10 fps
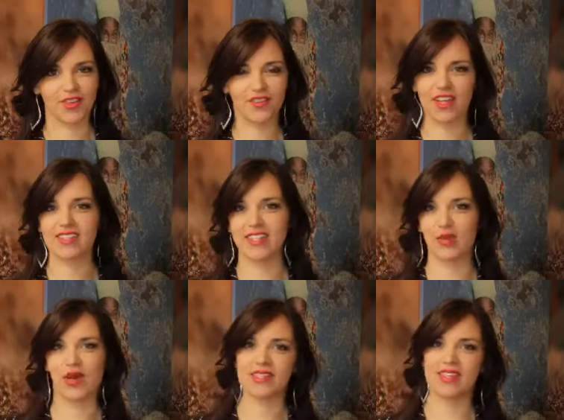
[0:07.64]
Lavazza
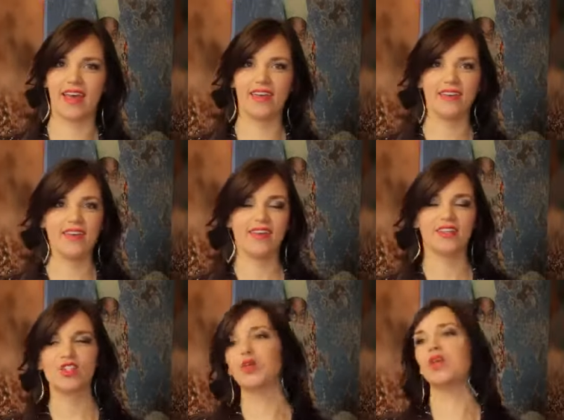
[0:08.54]
U S A.
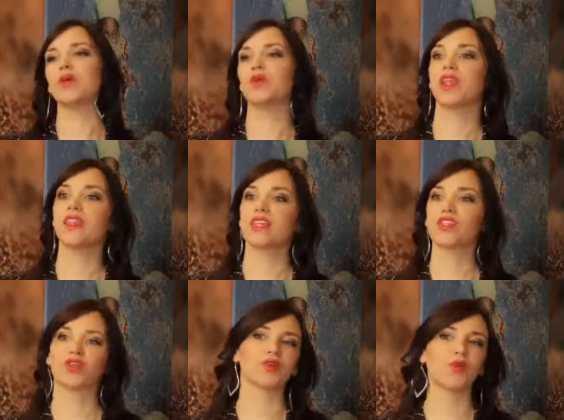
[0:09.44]
Tonya, we'd really like
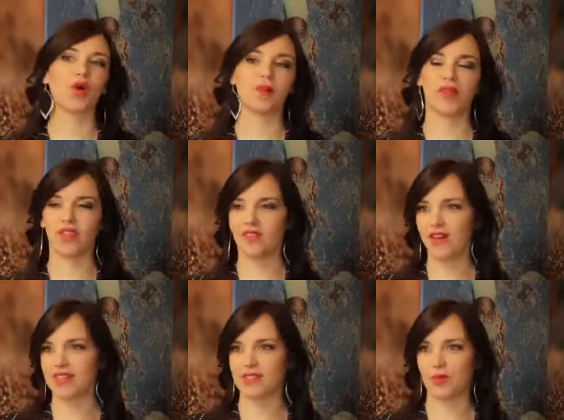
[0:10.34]
to learn more about the
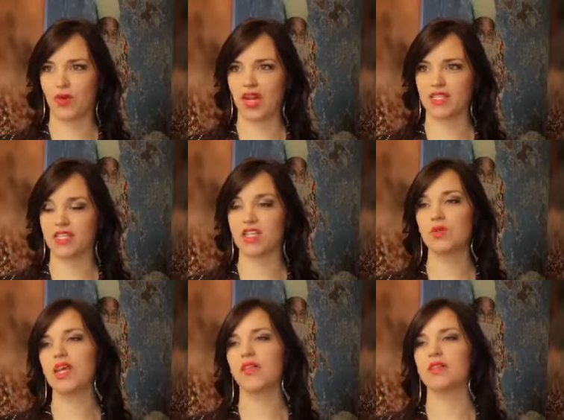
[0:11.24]
Lavazza brand. Can
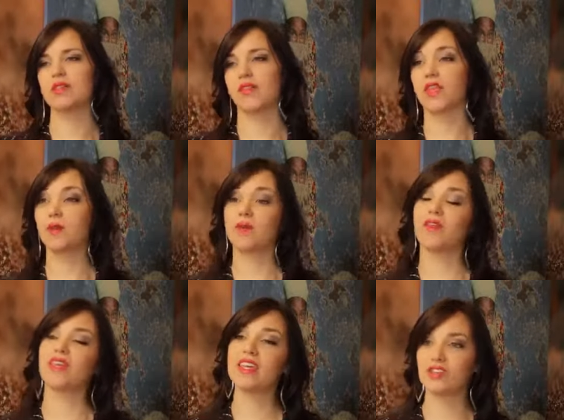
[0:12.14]
you tell us a little bit
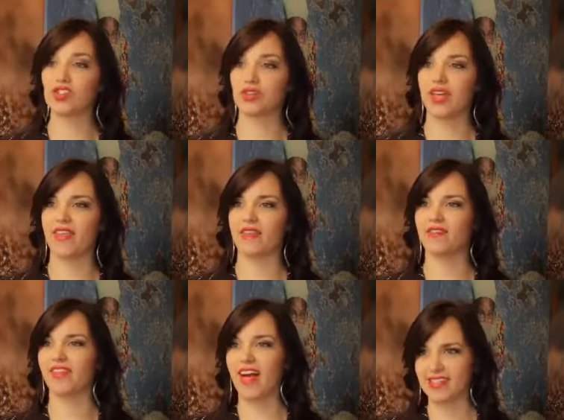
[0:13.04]
about the history and the
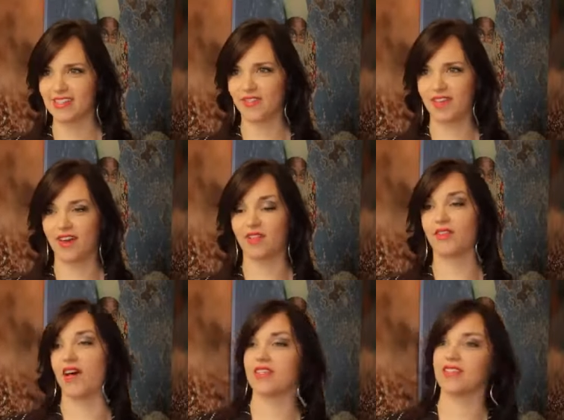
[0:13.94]
philosophy of
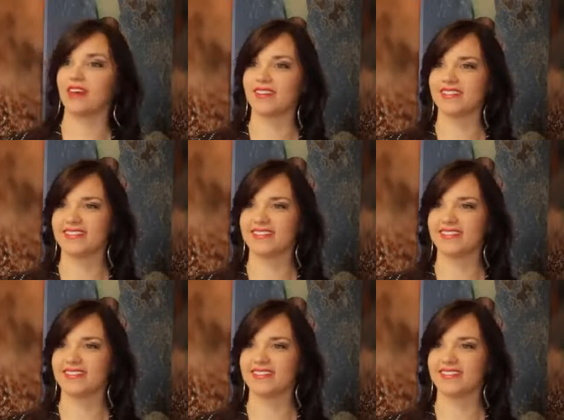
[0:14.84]
Lavazza?